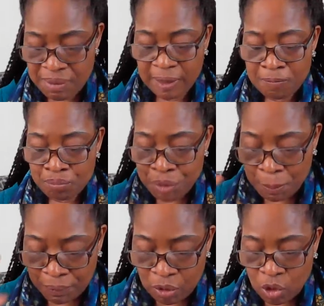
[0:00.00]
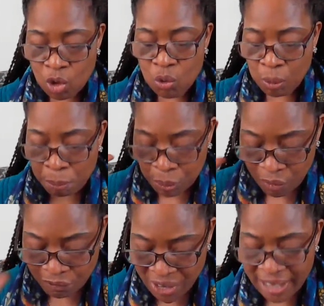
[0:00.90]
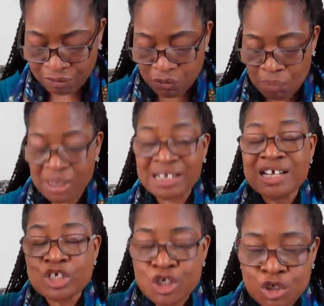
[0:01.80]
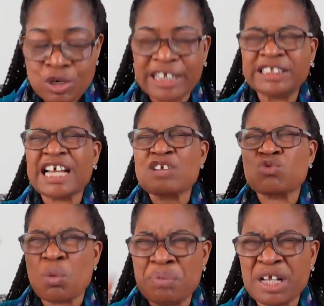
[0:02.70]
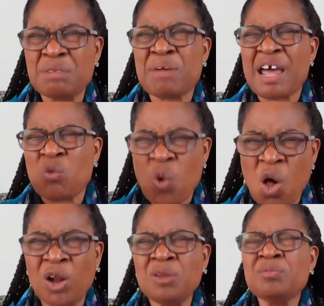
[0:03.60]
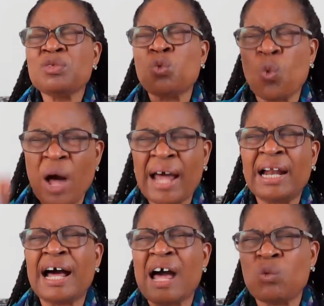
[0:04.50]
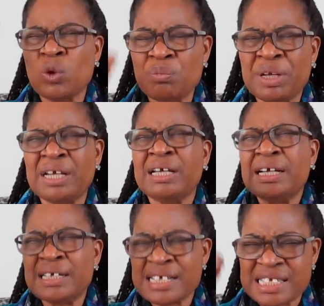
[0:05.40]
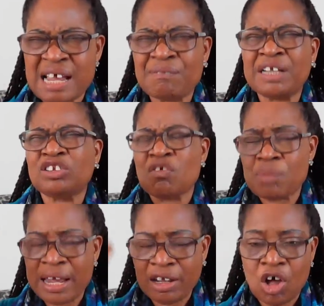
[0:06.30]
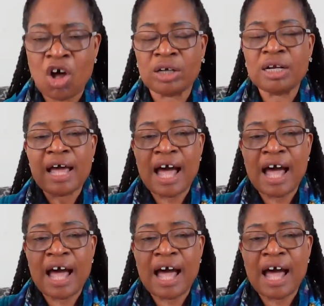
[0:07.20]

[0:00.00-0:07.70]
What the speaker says: me. People who will provide for me. Strangers will build my wall while I will be the servant of my God.